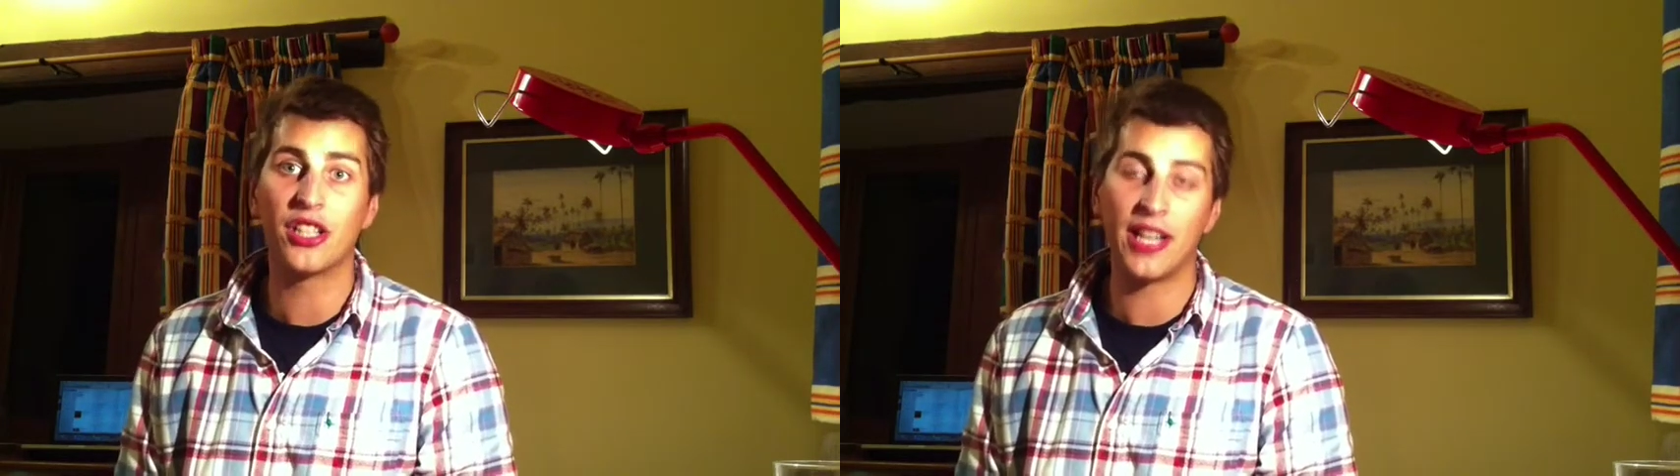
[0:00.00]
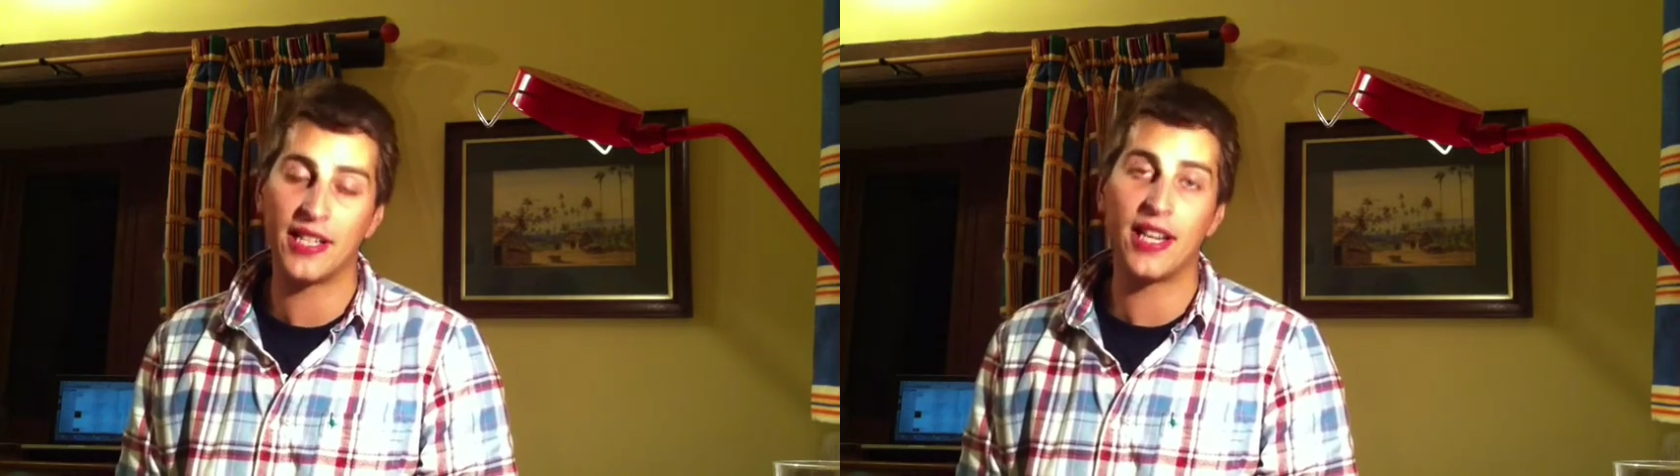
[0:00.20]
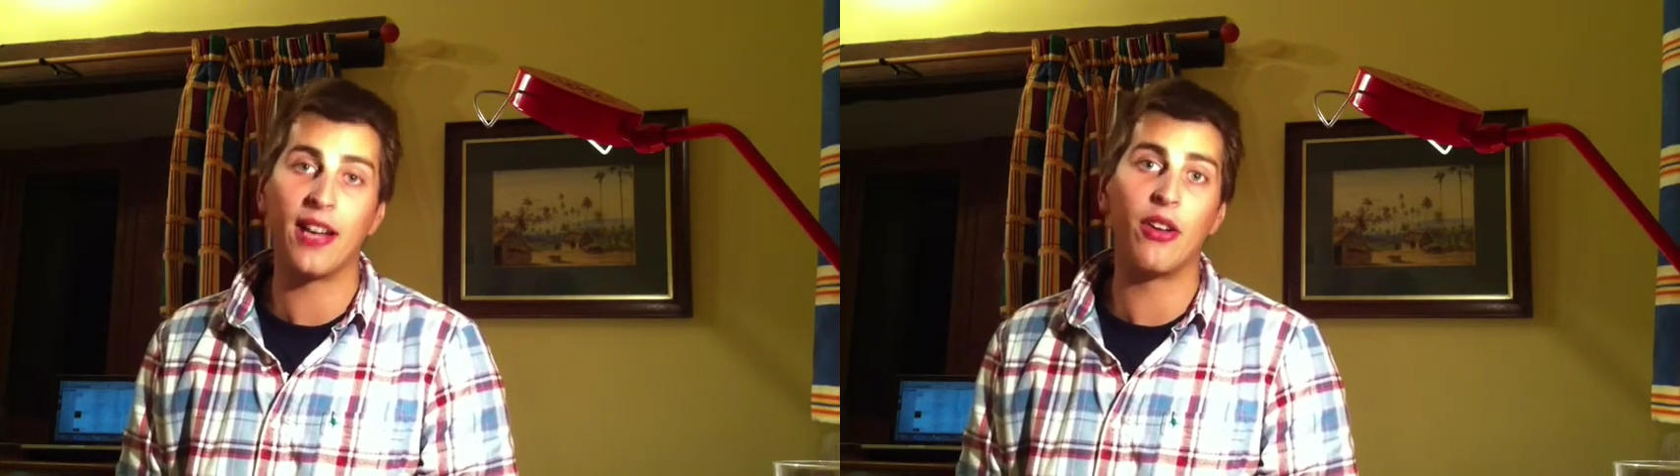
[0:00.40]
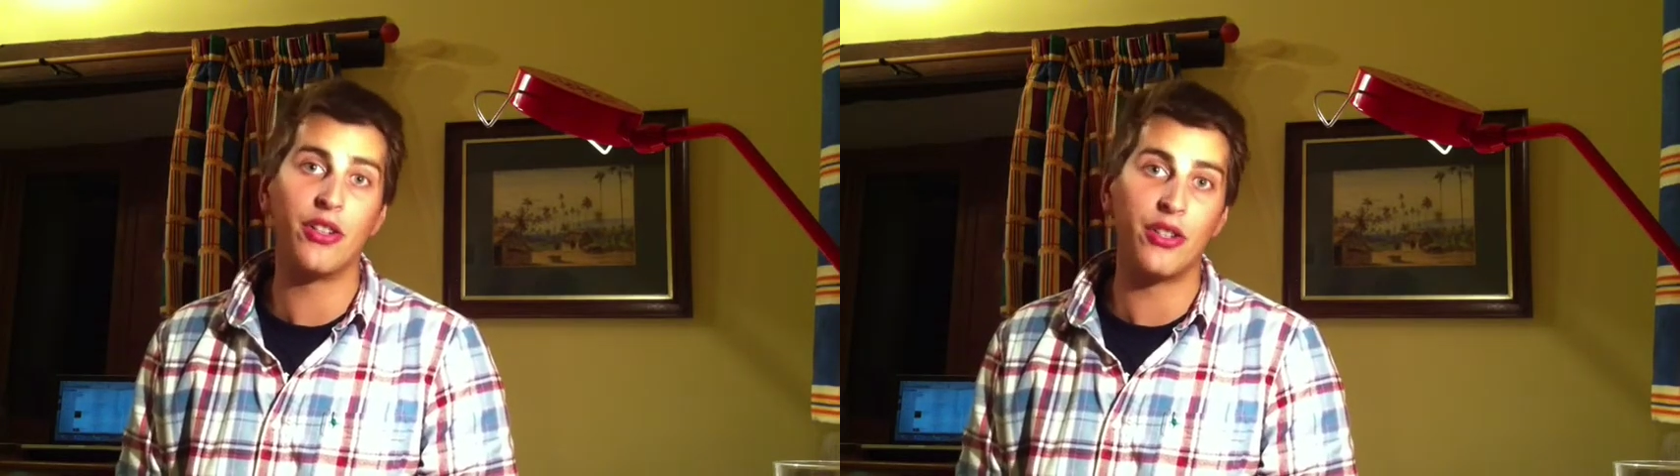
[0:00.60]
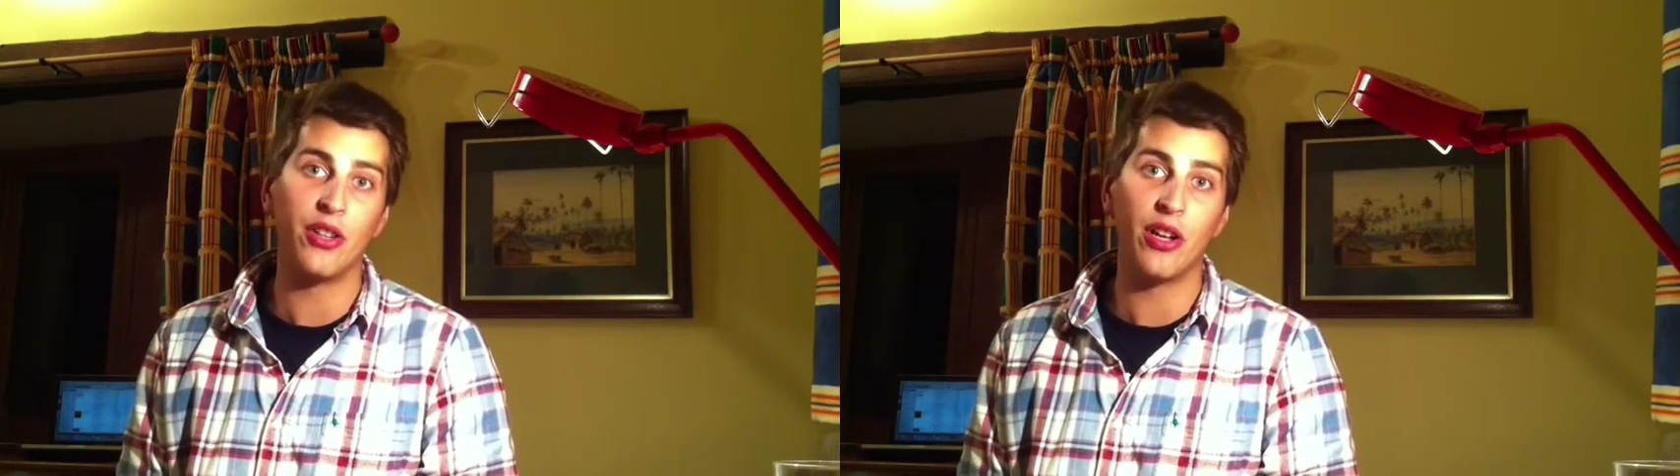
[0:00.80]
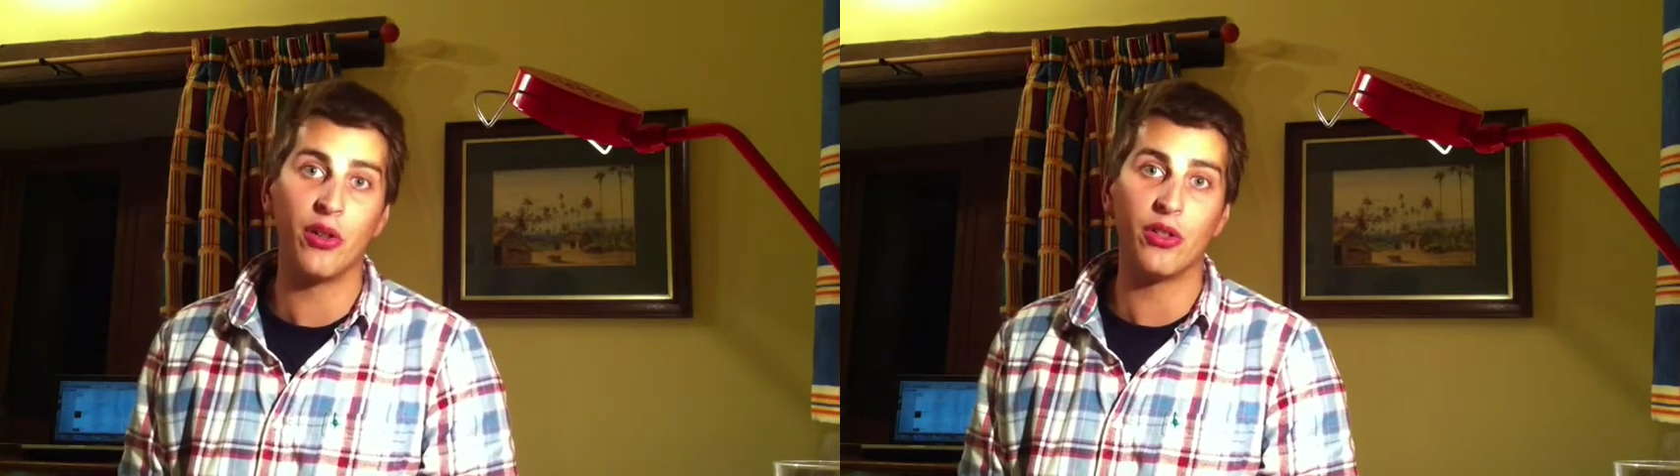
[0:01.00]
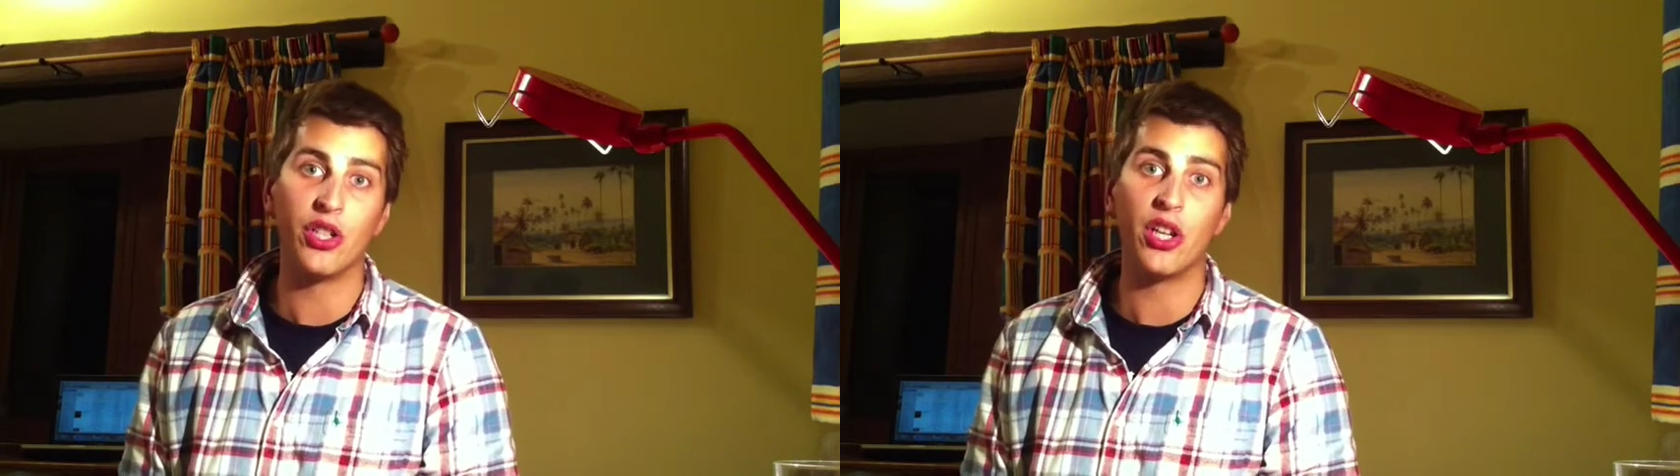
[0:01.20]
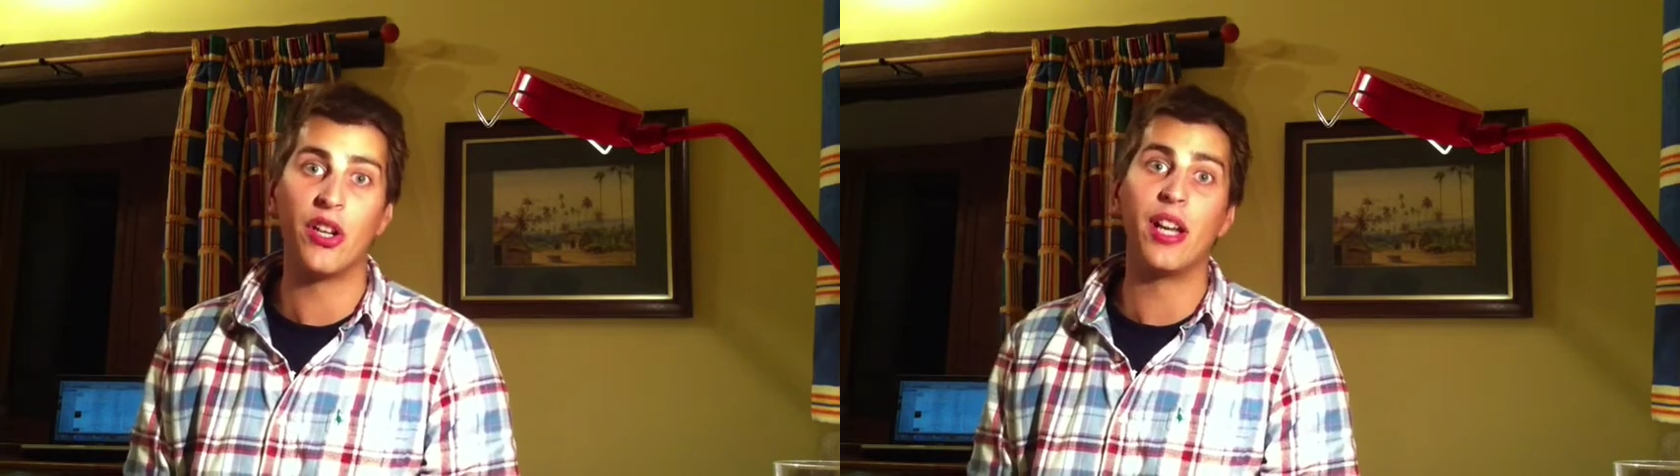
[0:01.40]
get out and do the whole
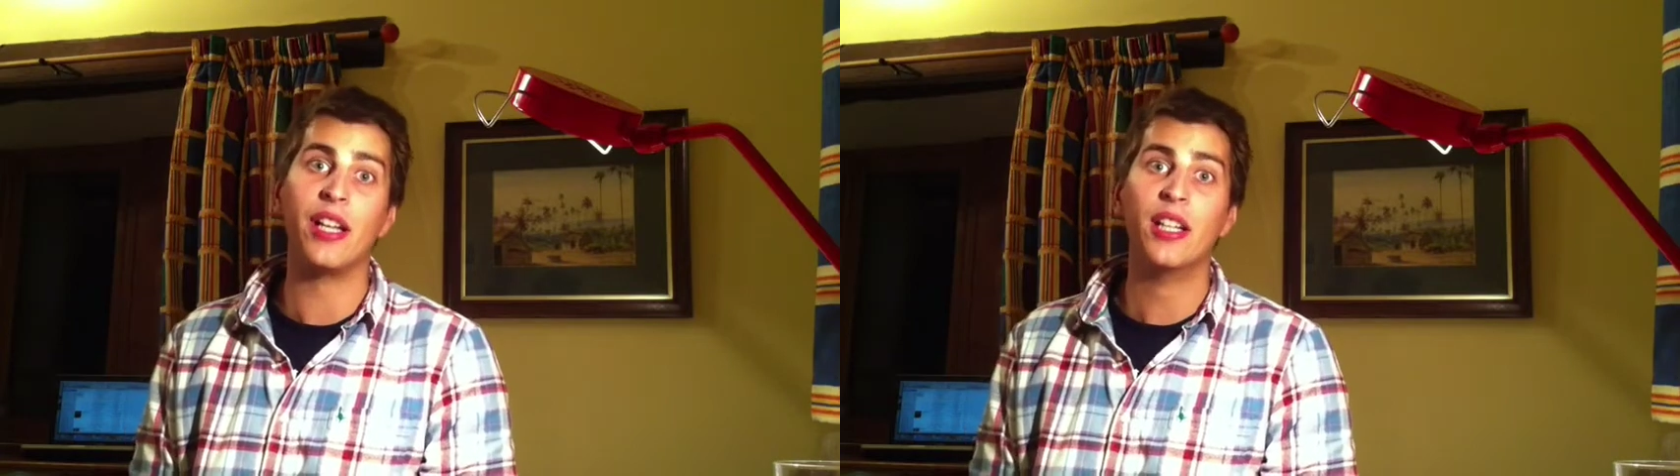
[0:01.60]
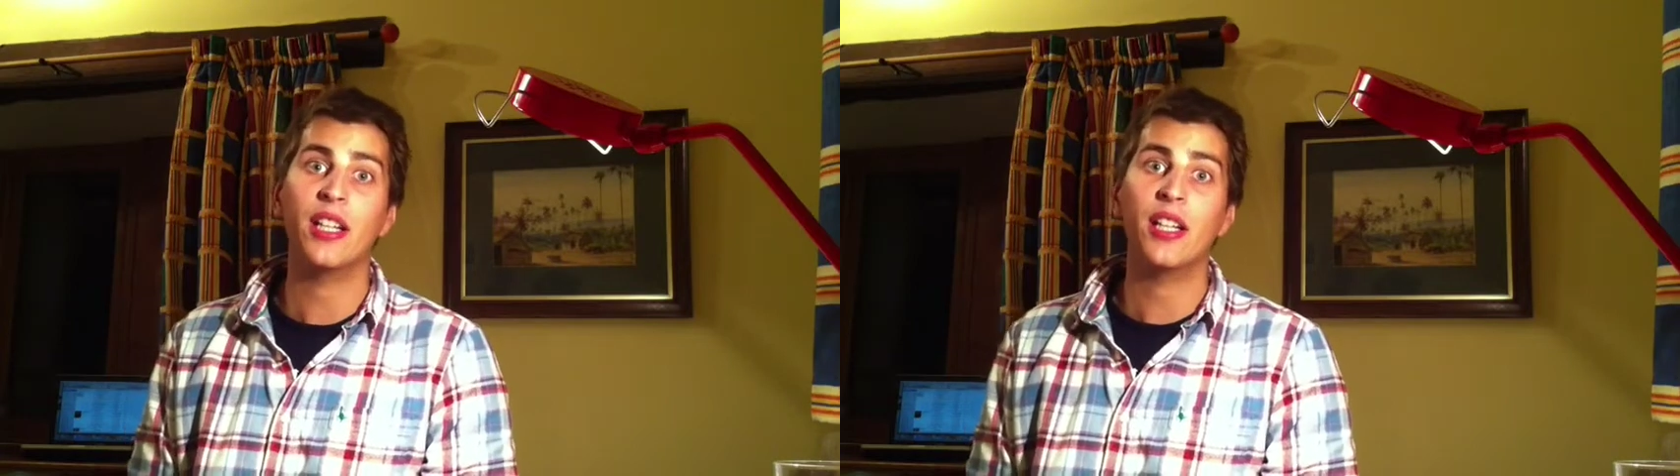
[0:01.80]
journey.